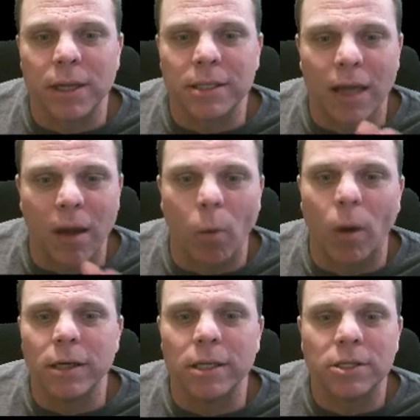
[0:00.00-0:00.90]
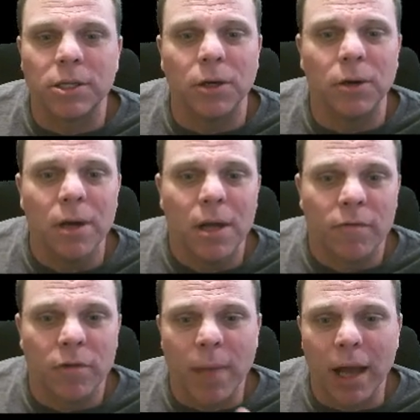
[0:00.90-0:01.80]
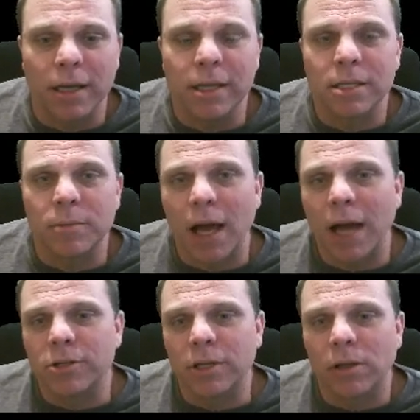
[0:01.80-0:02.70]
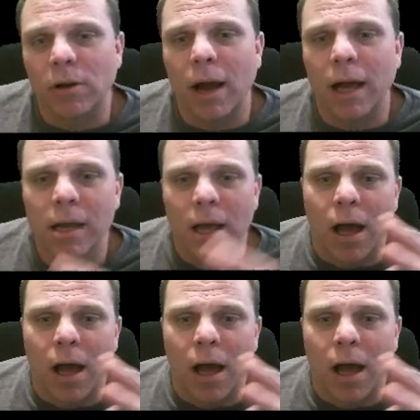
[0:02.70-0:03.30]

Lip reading: We can say 1 to 2 for magnesium to hydrogen chloride,